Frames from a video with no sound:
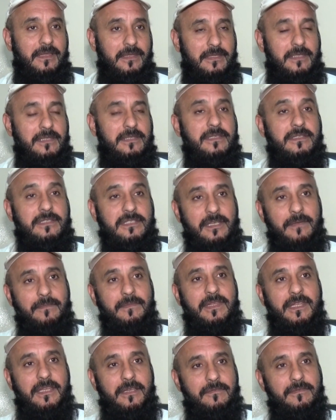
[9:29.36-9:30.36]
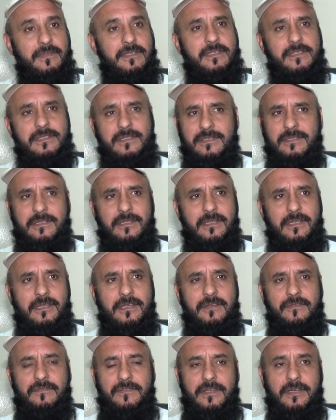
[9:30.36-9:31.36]
This is something which is
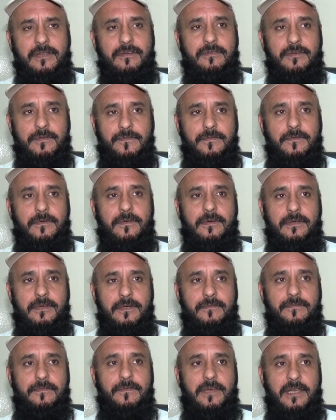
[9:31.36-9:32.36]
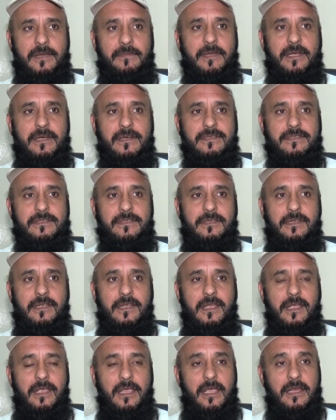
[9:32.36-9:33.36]
very good for Emirates.
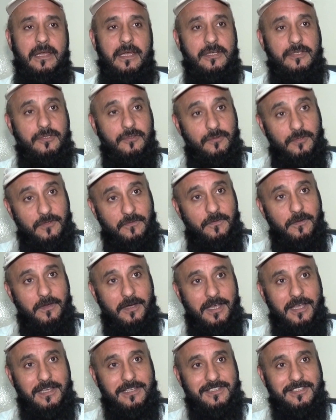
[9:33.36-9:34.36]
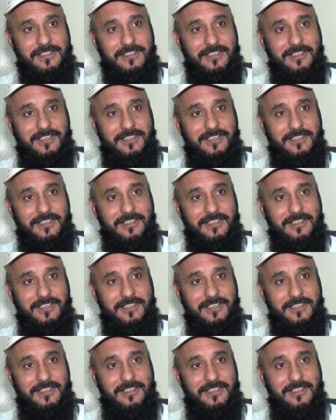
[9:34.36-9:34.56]
And it's good for us.